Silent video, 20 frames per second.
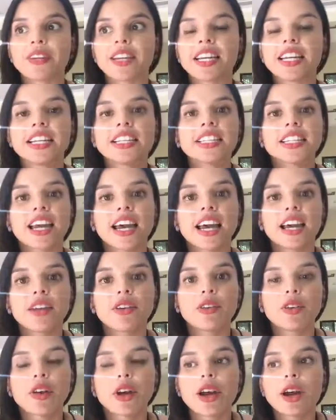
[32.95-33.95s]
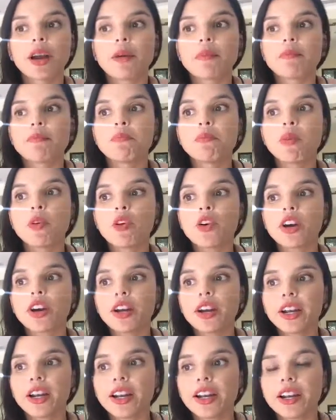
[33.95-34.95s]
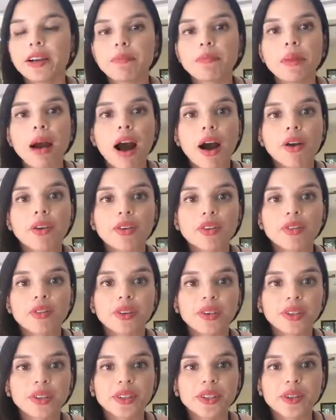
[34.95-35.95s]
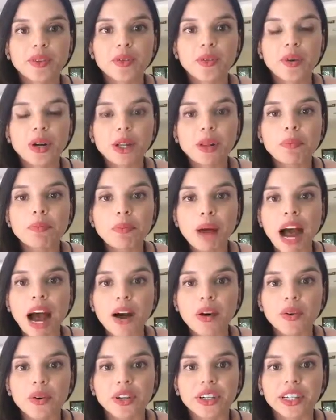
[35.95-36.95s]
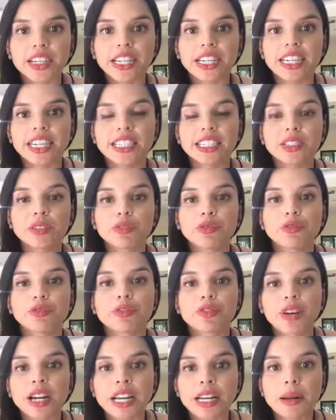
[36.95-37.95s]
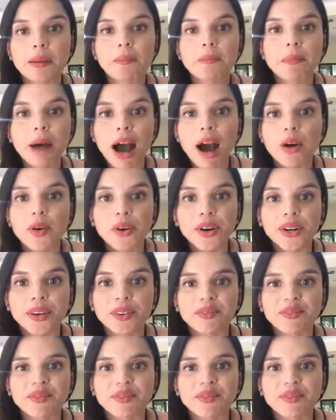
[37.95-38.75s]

He said, more powerful than willpower is friend power.